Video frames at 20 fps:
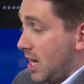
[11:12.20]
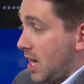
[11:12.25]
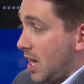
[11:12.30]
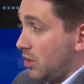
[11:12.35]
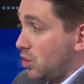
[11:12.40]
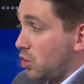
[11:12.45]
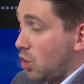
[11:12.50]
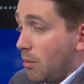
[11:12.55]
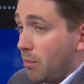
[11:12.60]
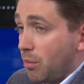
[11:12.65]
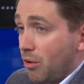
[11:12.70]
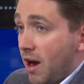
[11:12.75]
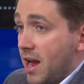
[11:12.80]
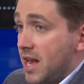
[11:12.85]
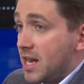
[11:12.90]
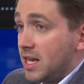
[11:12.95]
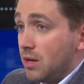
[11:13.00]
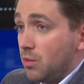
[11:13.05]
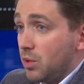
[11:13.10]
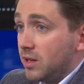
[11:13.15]
Tom
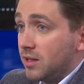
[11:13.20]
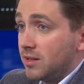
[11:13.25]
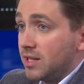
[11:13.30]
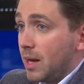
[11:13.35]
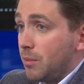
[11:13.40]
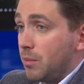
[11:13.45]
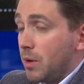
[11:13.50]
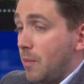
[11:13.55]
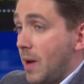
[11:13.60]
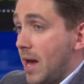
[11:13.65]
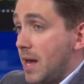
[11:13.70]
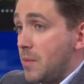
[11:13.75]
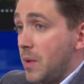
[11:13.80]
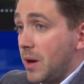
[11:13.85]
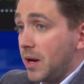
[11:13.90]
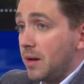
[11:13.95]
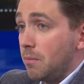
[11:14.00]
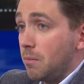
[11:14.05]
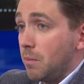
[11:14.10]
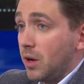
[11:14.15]
Brady with the Tampa Bay
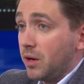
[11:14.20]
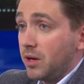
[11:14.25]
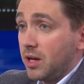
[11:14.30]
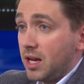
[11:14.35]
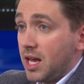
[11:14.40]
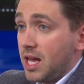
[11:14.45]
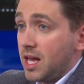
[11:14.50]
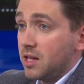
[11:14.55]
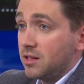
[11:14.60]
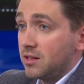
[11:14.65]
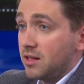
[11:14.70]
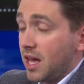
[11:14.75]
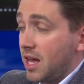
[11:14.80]
Buccaneers.